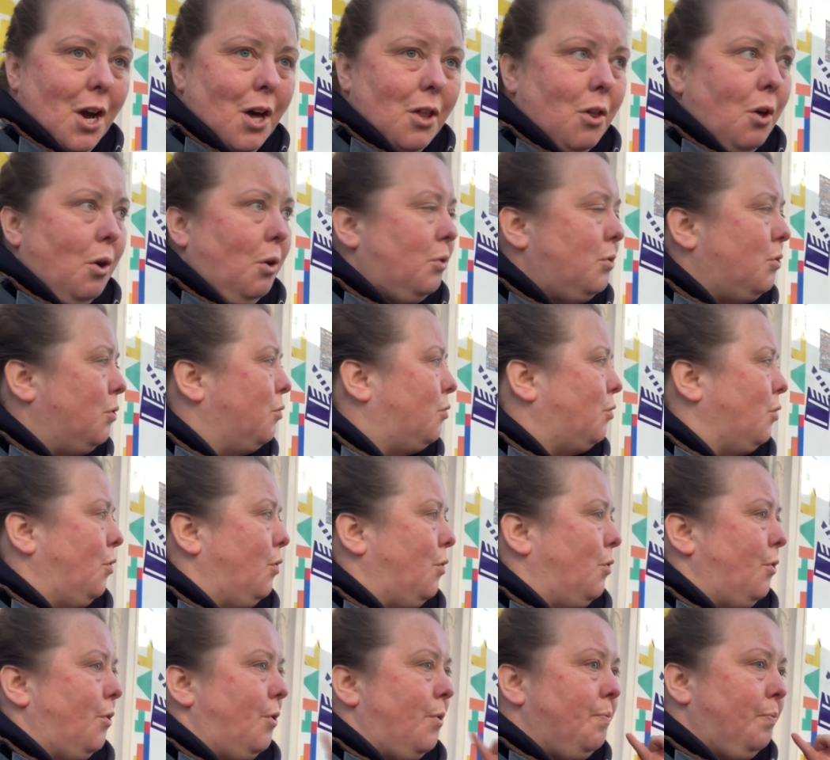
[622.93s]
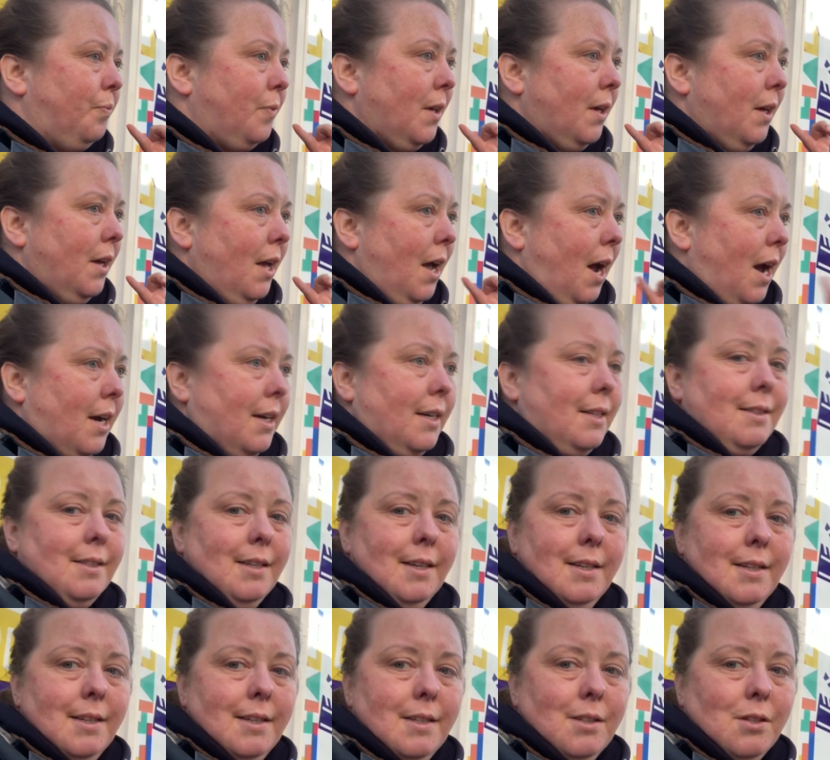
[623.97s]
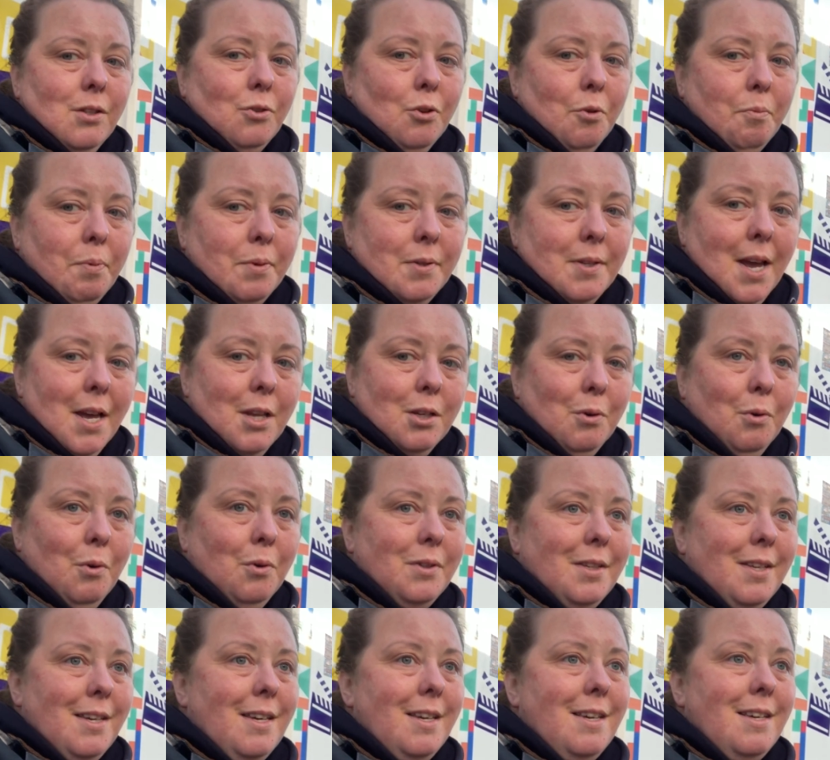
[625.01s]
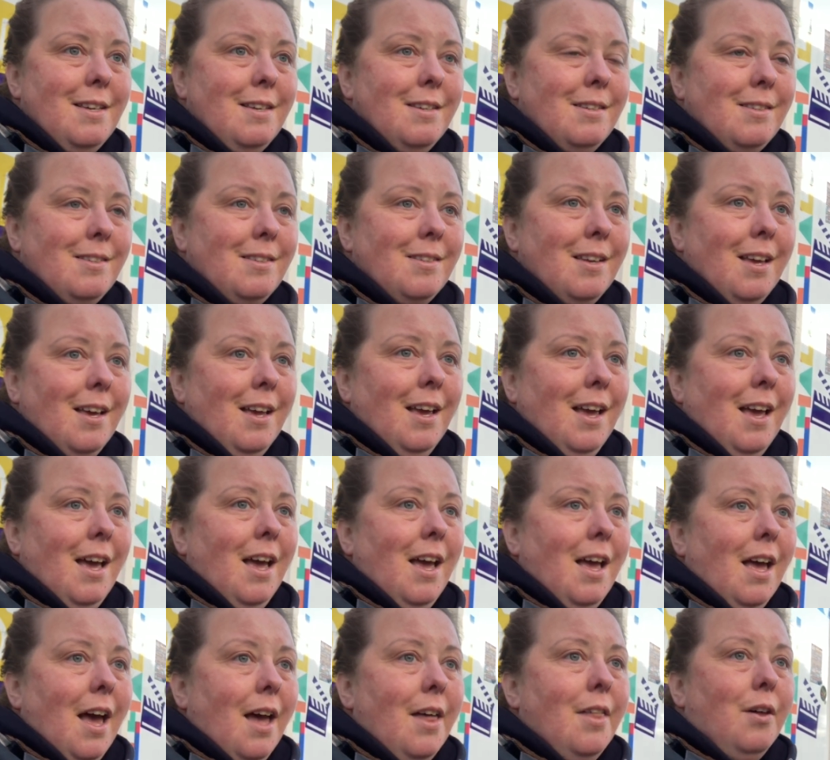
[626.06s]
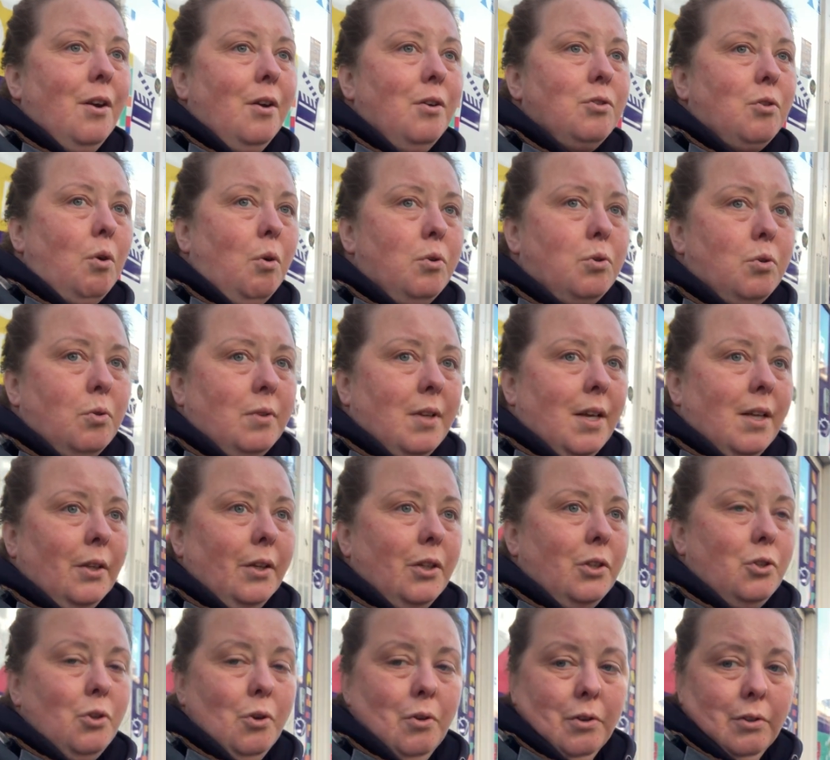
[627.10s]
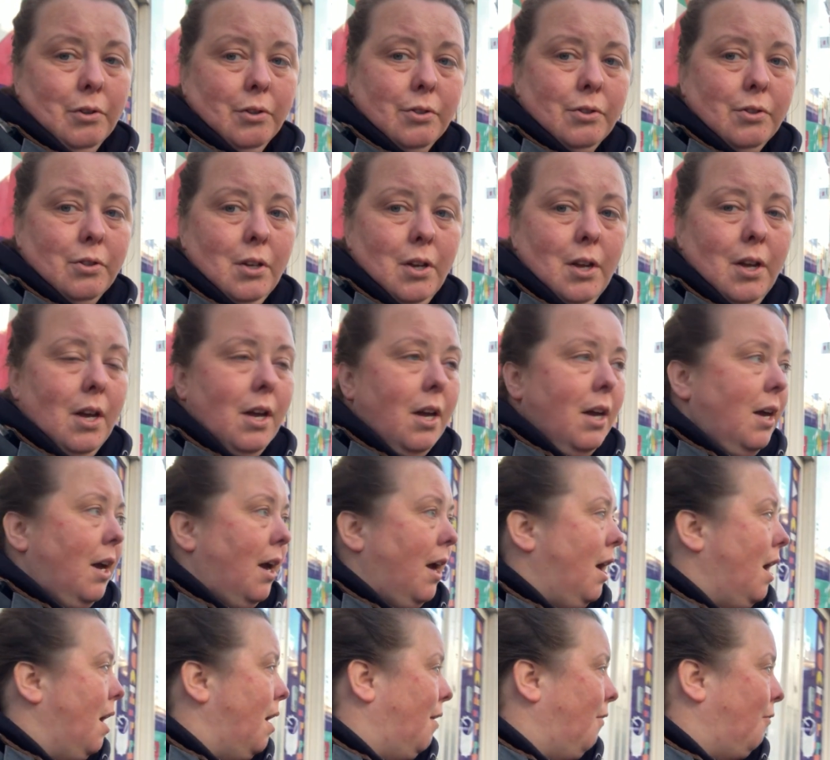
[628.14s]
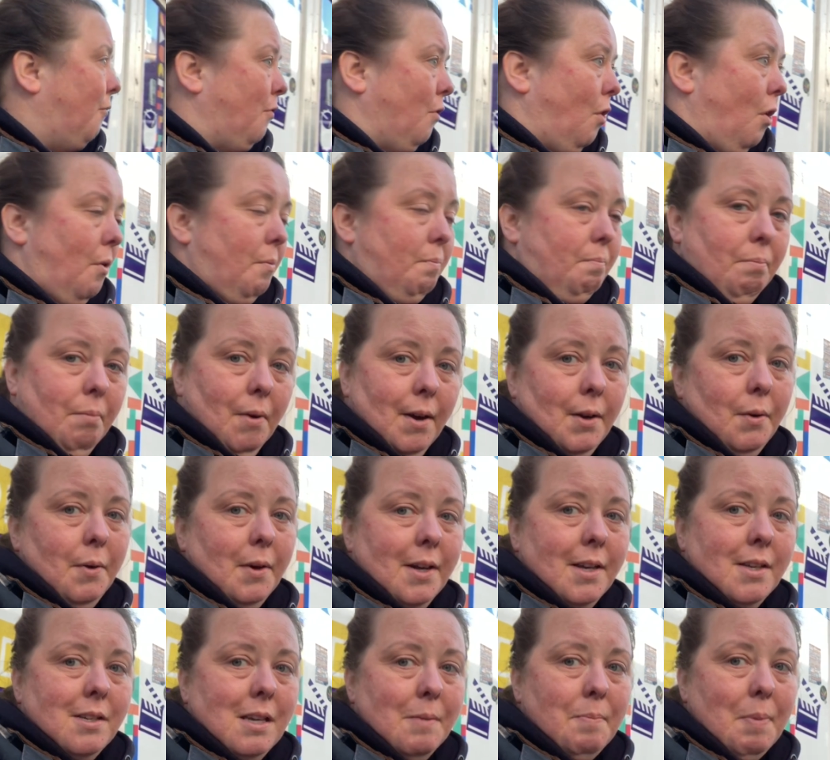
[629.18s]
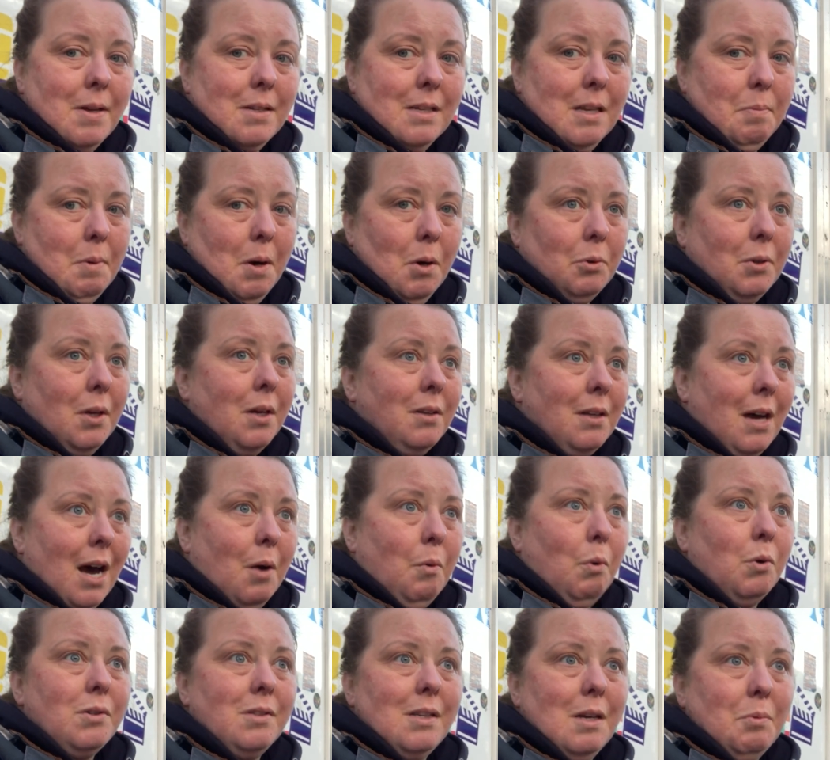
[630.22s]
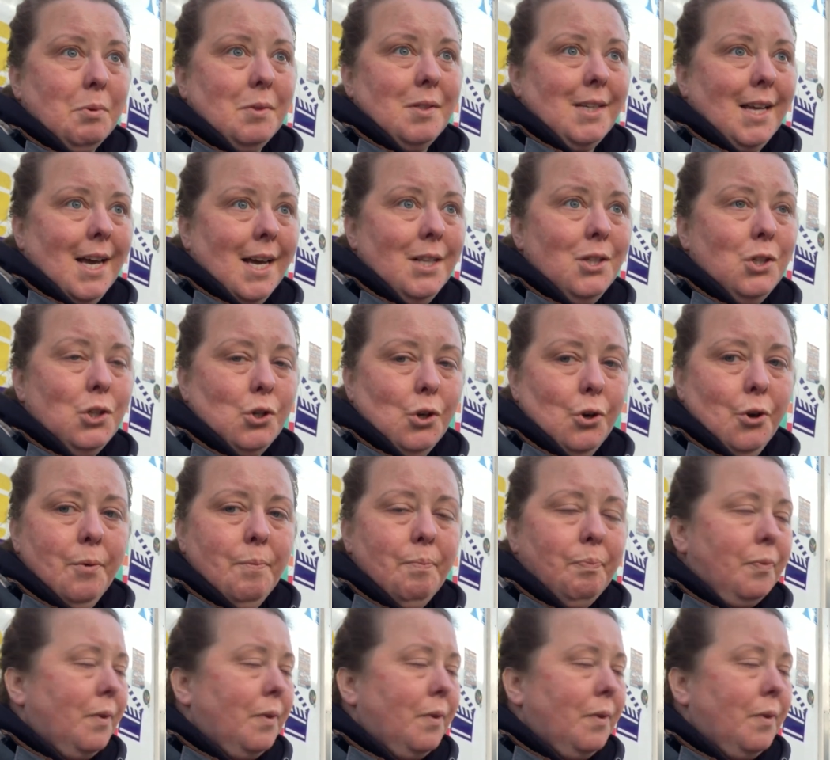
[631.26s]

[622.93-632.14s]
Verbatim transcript: They also do high teas, they do Prosecco teas, and there is also daily tours for, like, we can see bits of the building that I wasn't able to get into.